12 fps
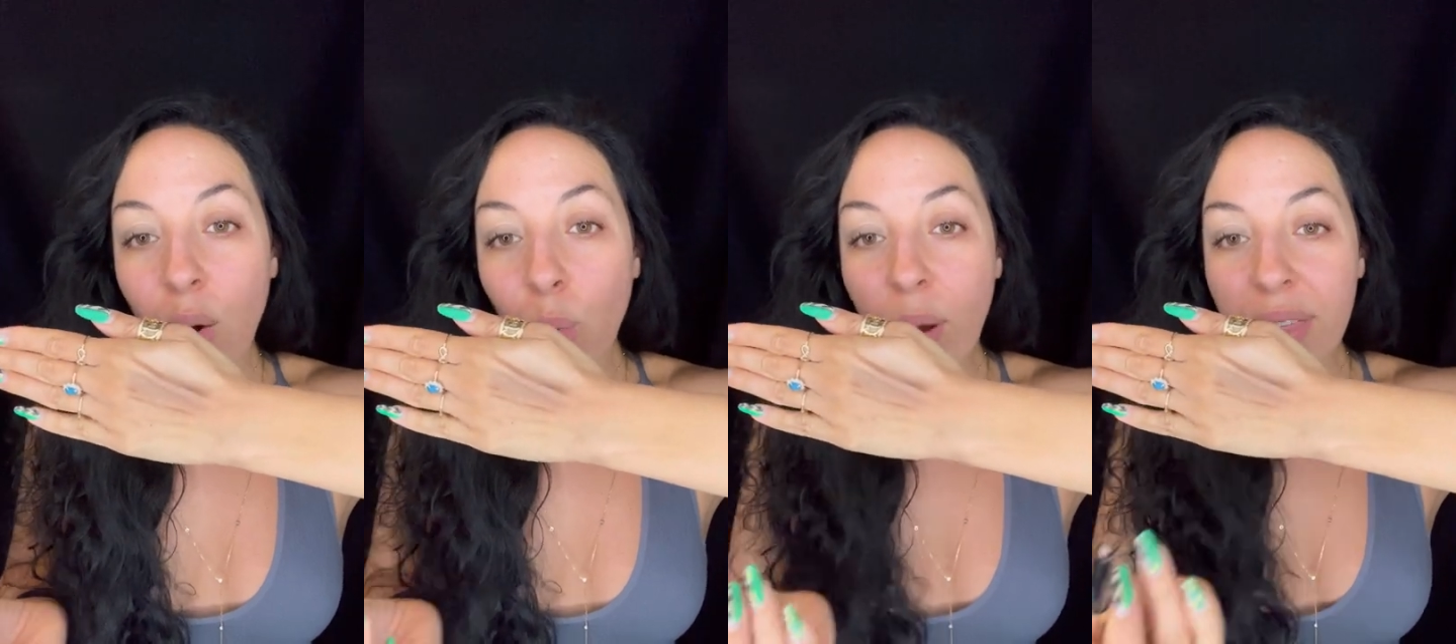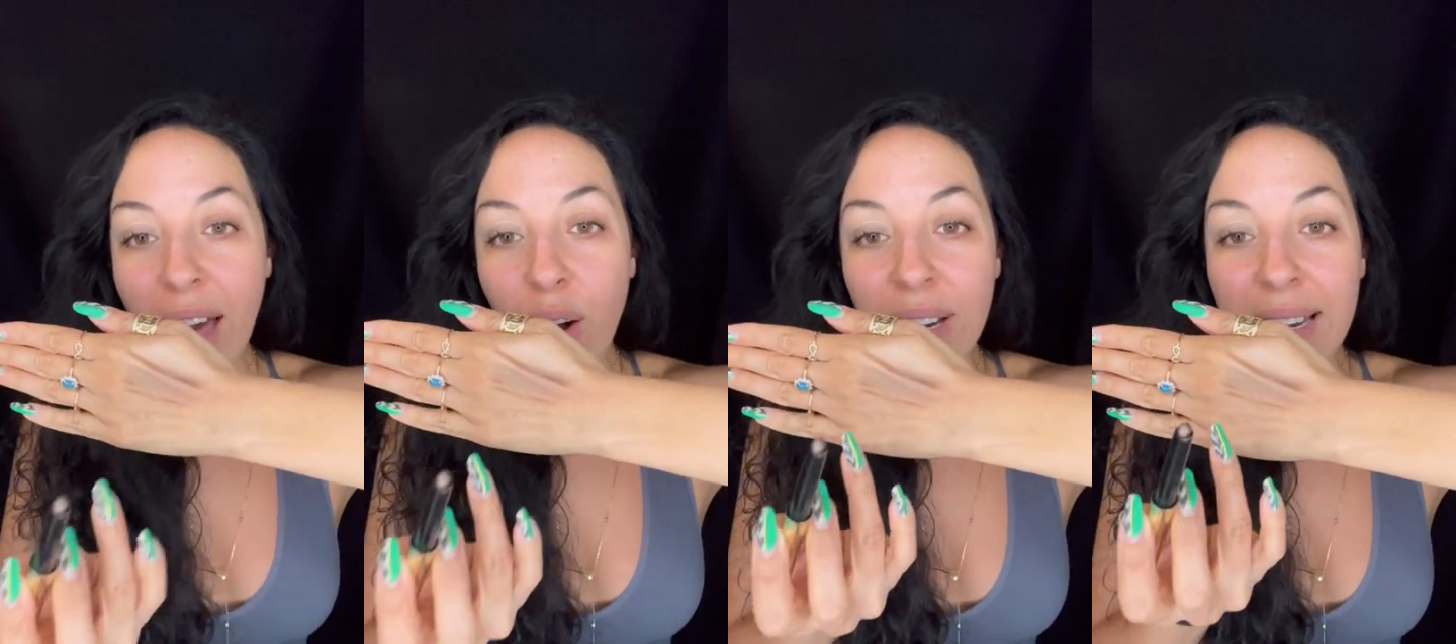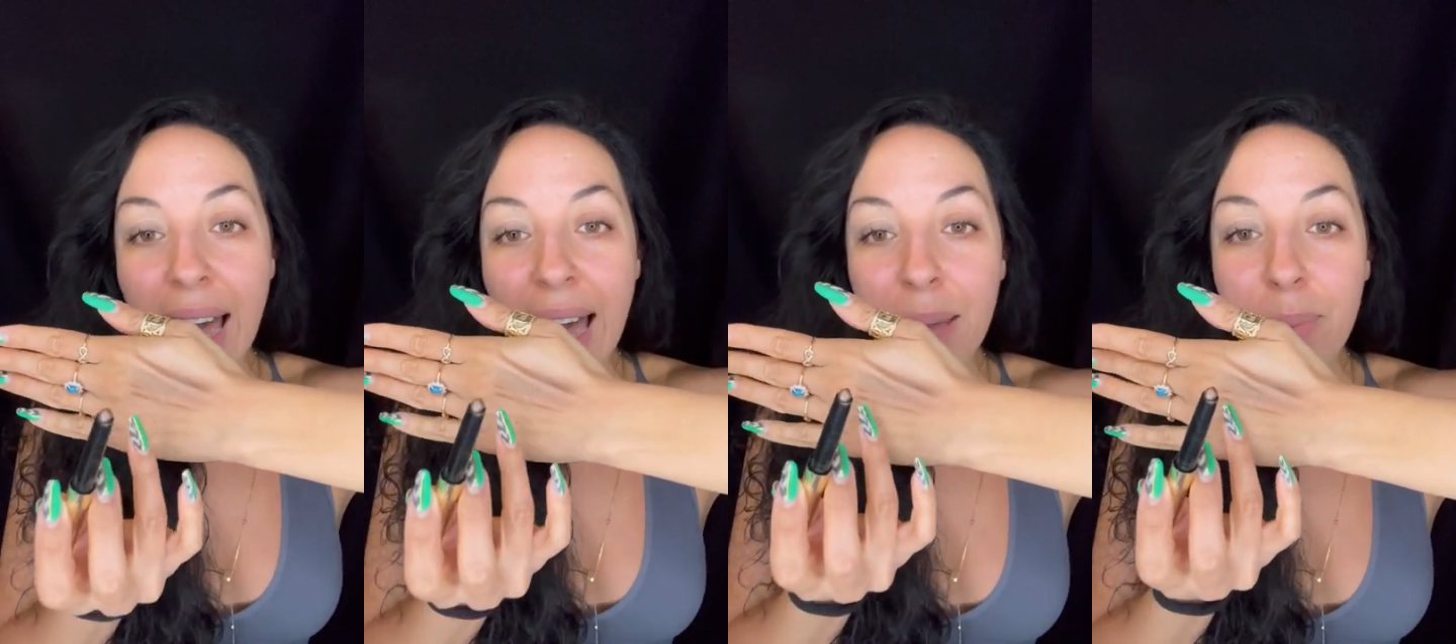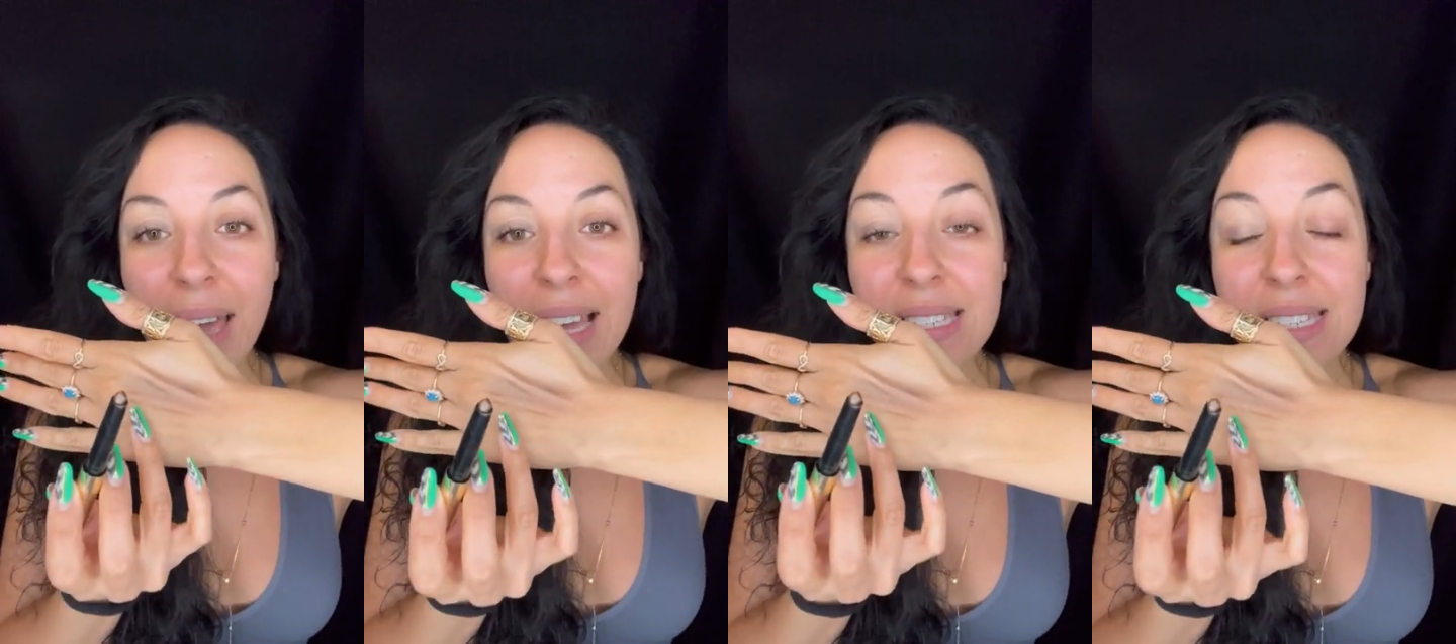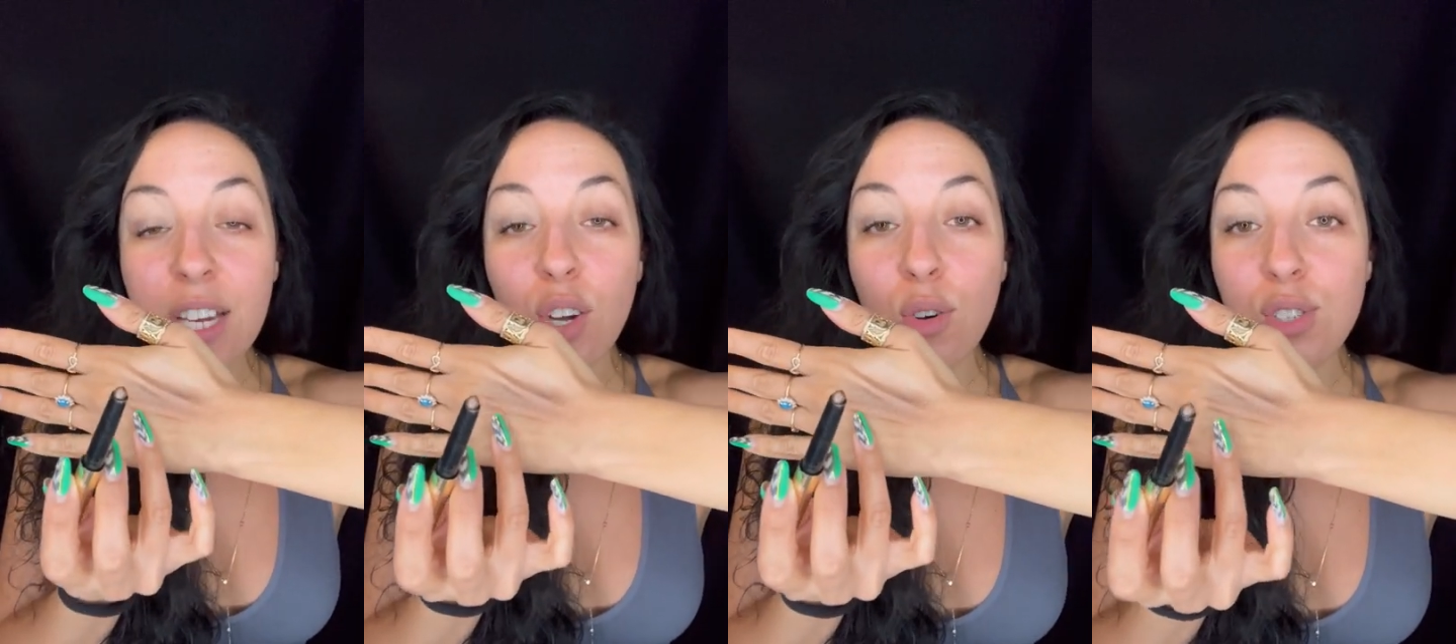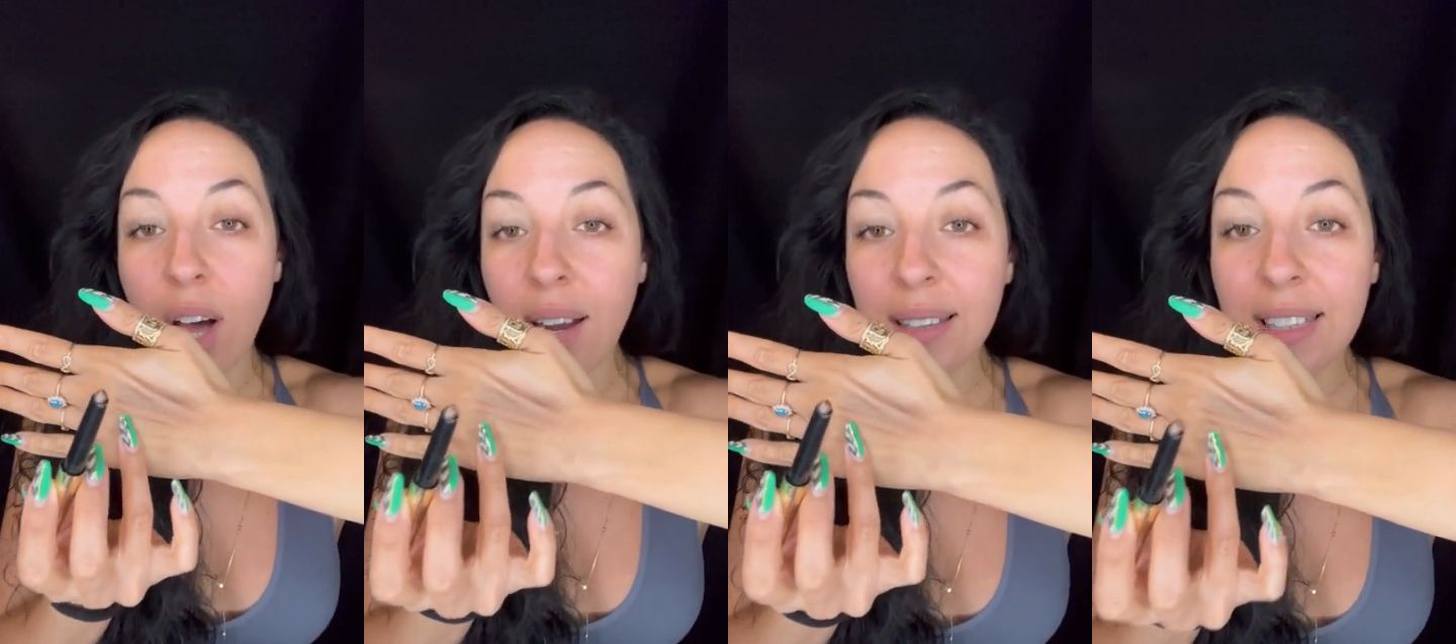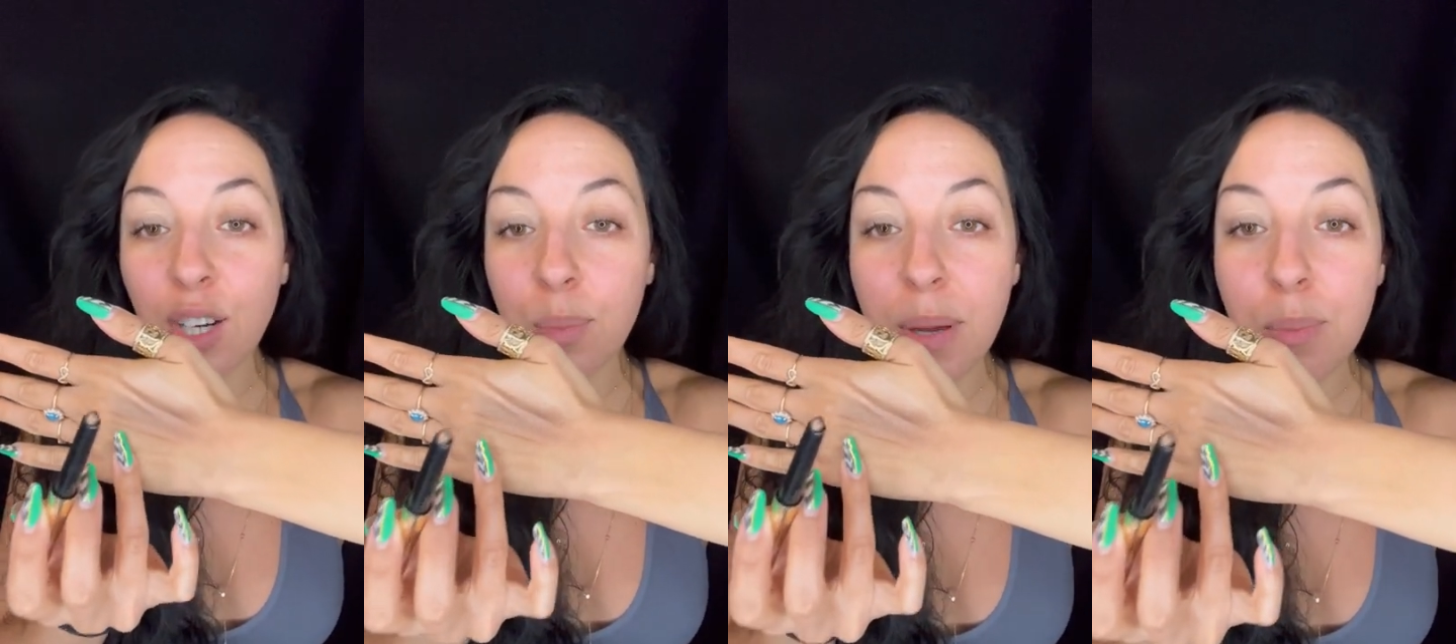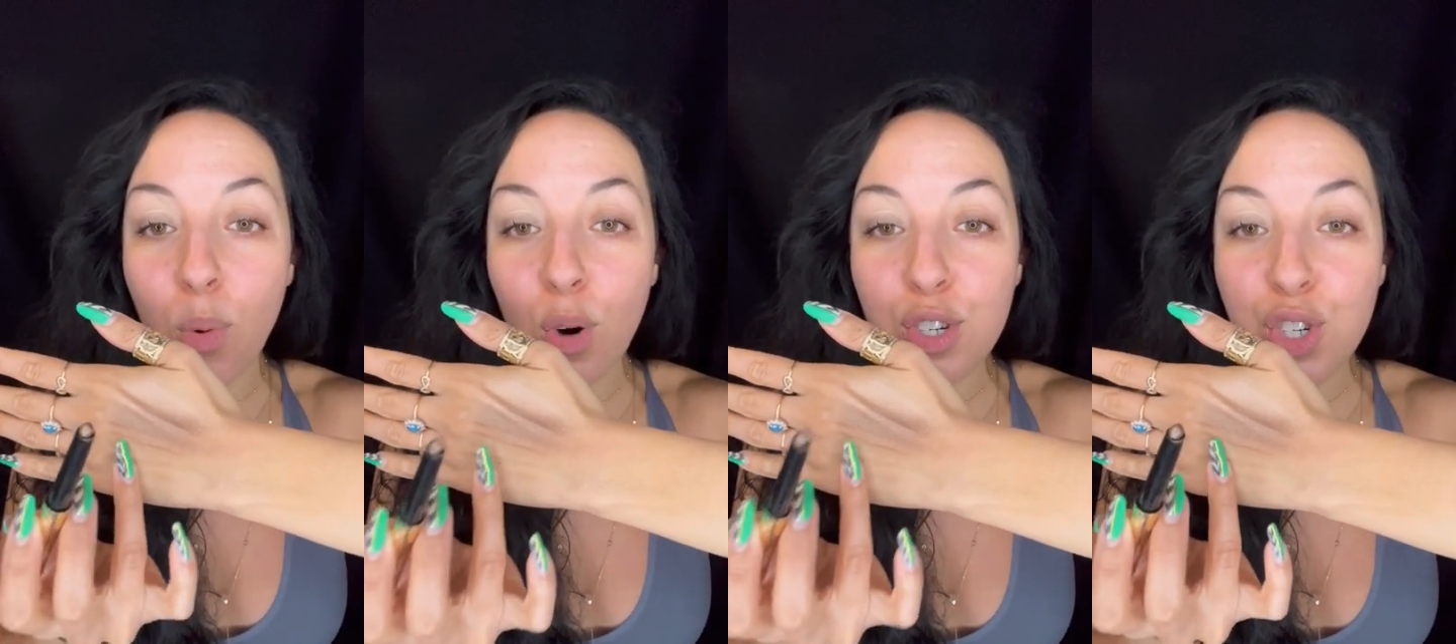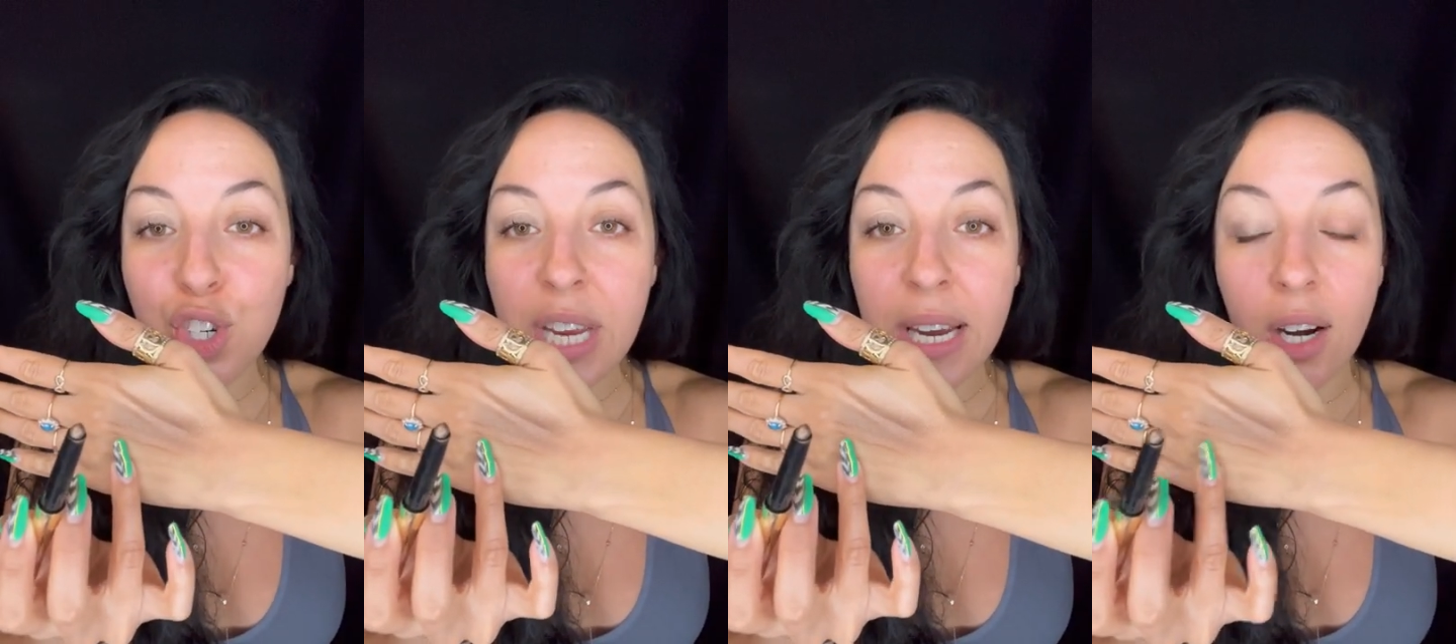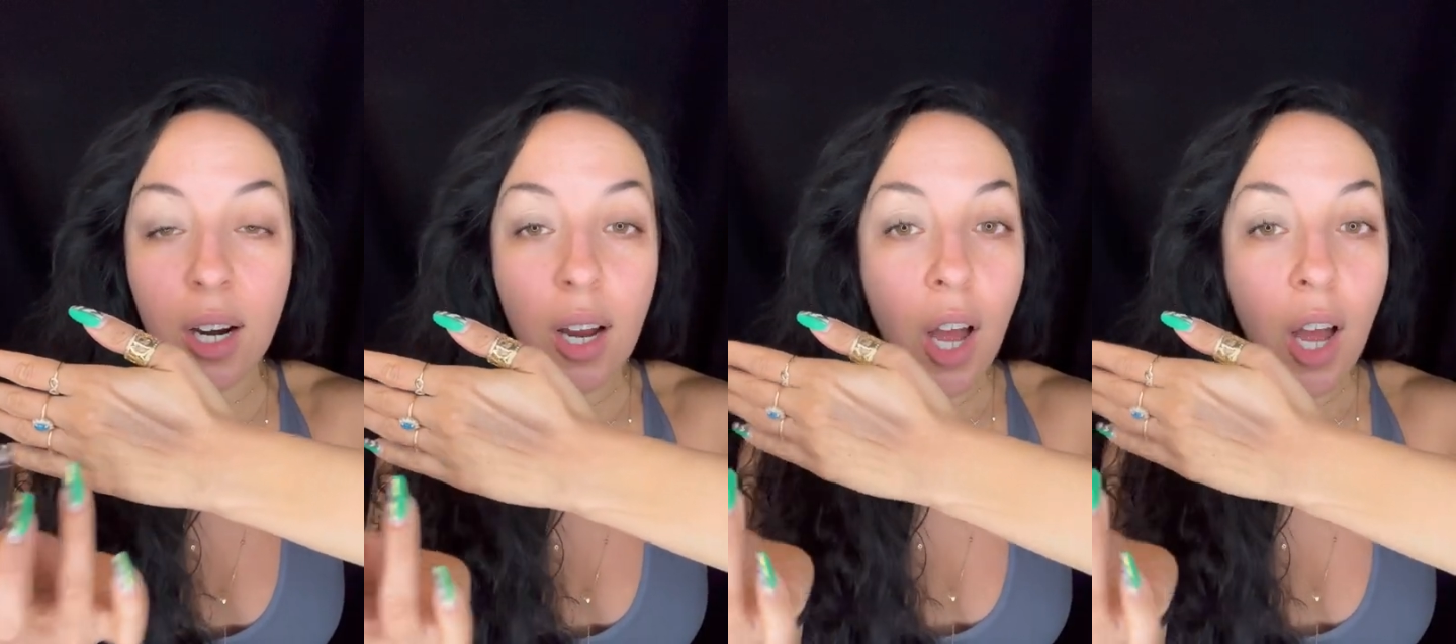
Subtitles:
Without an eye base, it goes on a little bit more sheer.